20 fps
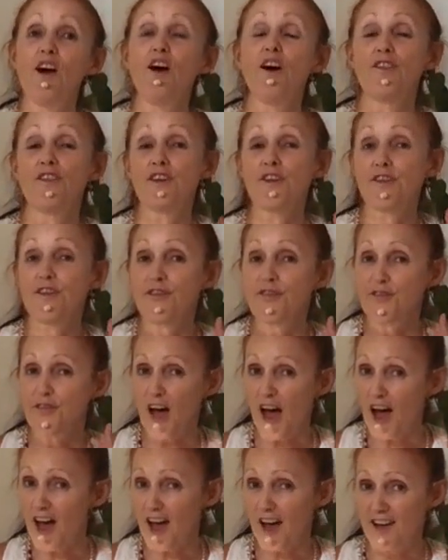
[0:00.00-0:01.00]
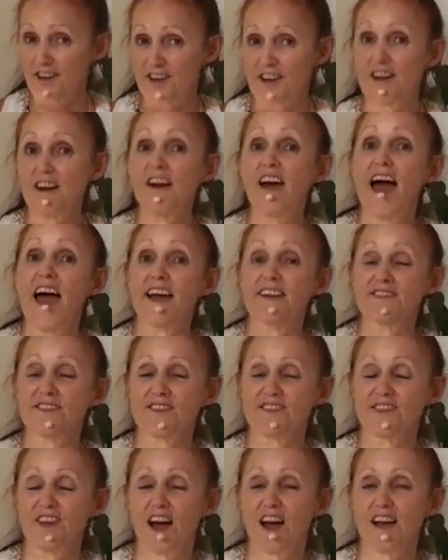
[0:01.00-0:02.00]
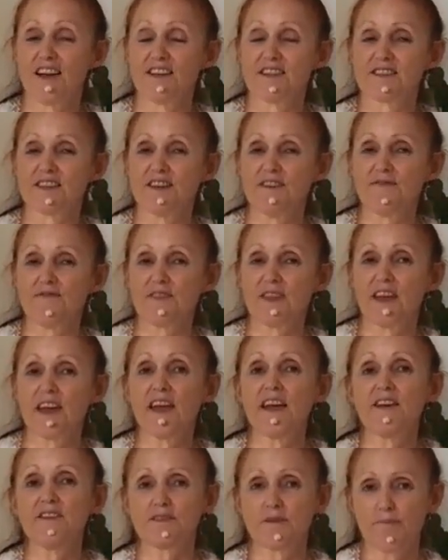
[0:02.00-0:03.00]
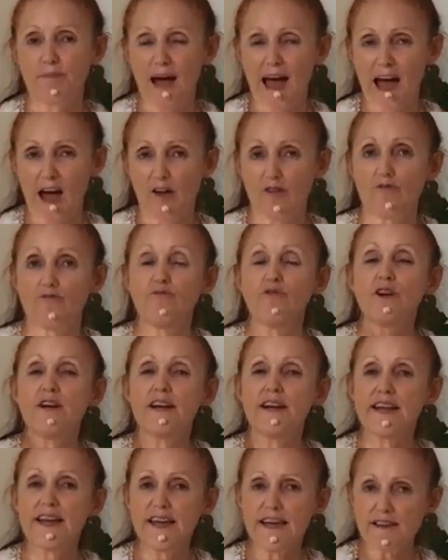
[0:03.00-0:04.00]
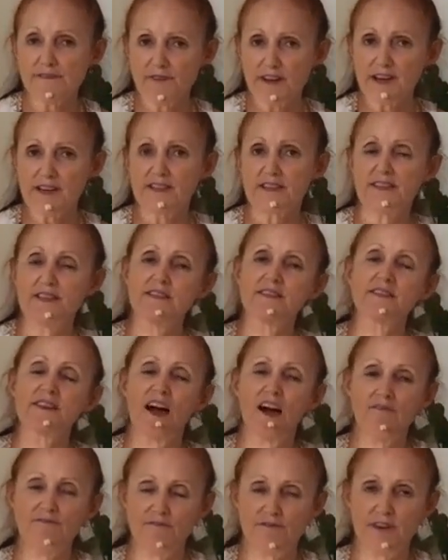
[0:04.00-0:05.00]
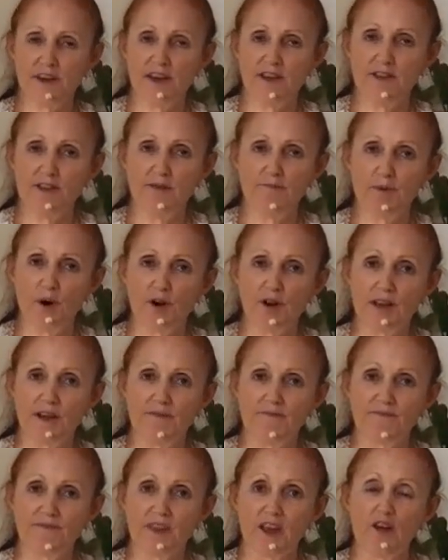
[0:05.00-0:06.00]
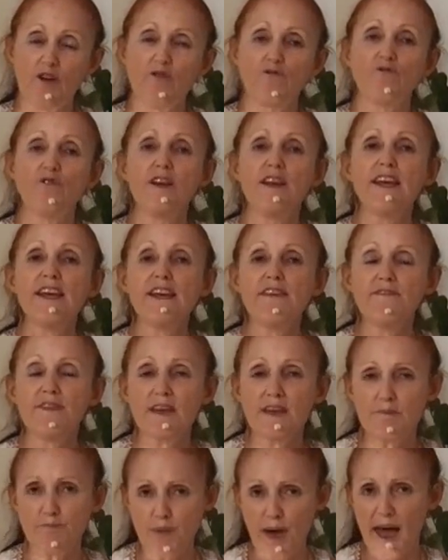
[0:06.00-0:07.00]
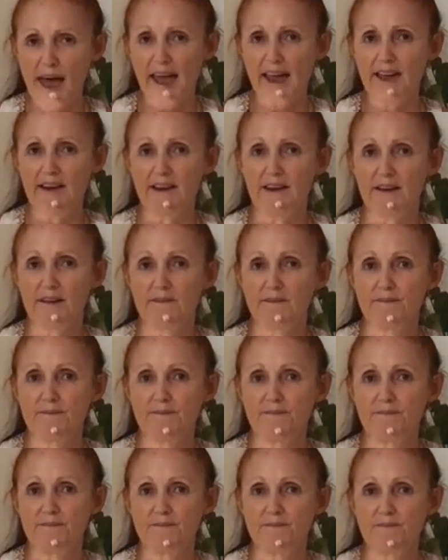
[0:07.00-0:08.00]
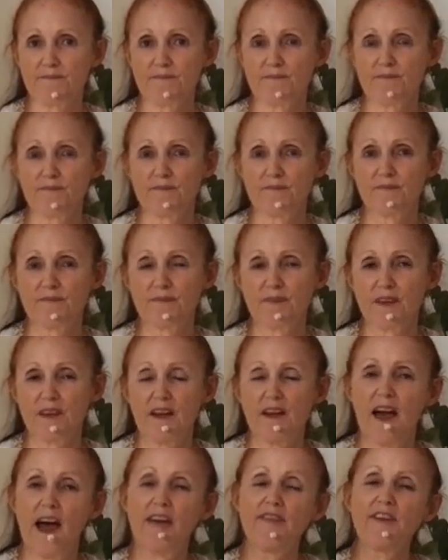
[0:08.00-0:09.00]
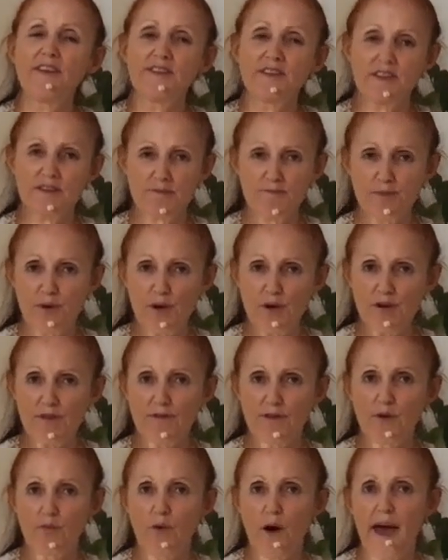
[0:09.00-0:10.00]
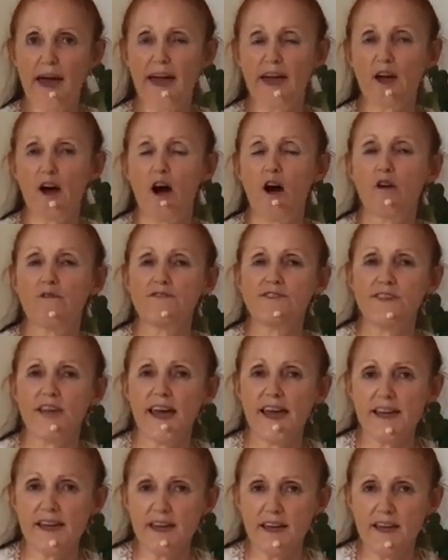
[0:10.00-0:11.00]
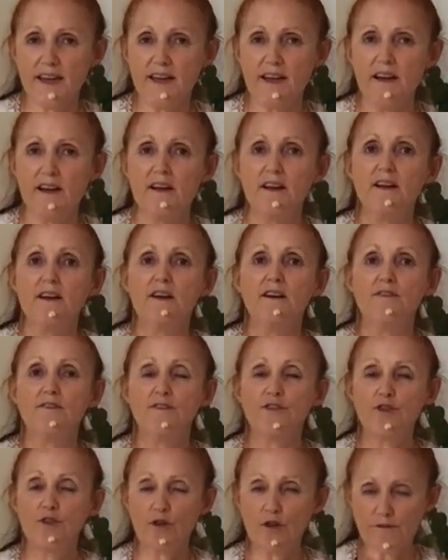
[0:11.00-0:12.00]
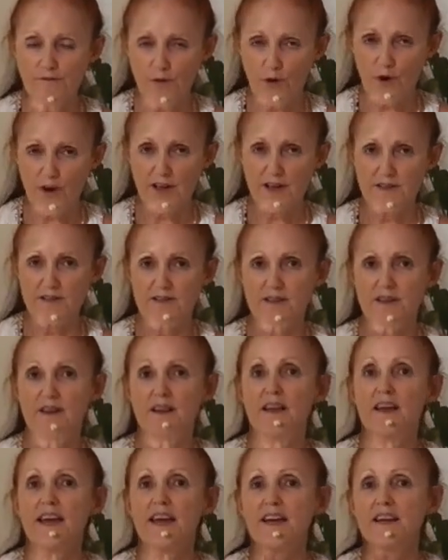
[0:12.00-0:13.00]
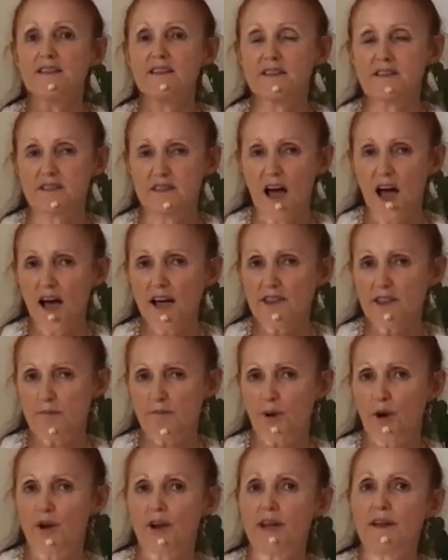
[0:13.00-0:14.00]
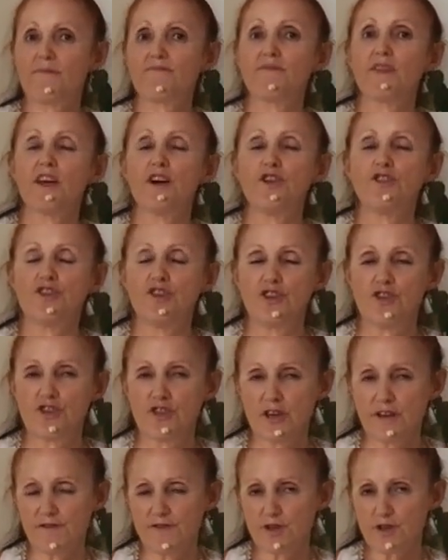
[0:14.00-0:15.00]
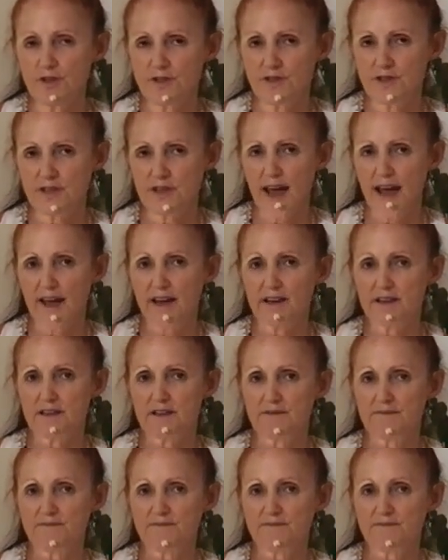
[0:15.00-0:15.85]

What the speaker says: The third exercise is about relieving discomfort in the body, relieving pain. And this is a beautiful way of taking your voice inside the body to shift your state.